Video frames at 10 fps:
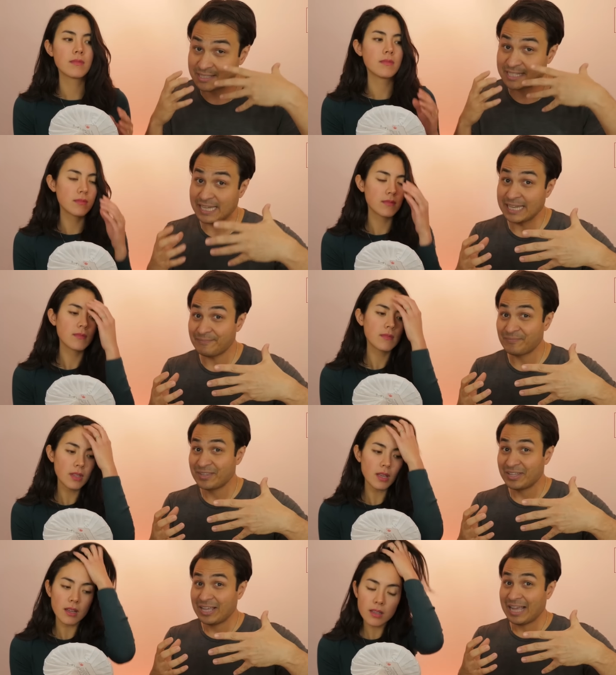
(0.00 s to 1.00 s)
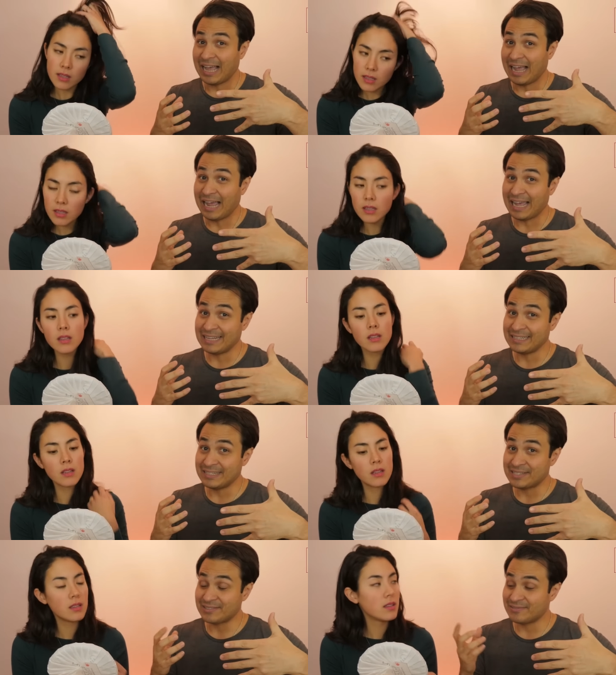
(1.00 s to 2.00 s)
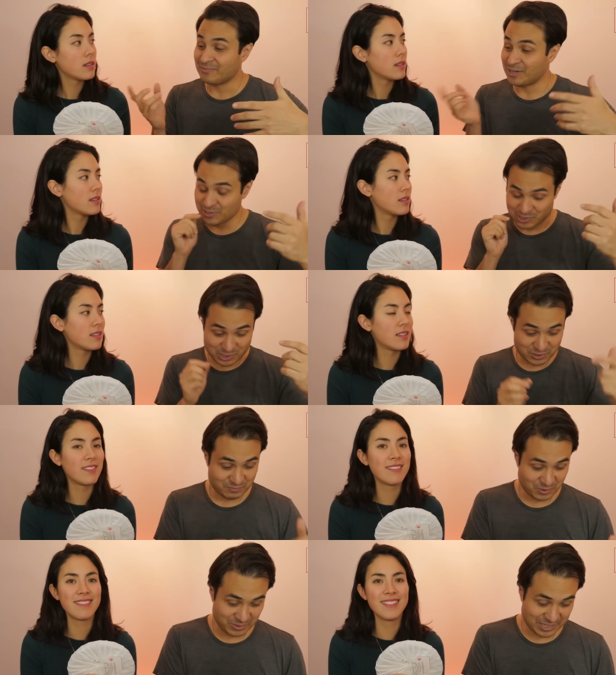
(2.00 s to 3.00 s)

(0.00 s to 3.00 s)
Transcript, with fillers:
Speaker 1: the tea. Yeah. And why don't you show them what we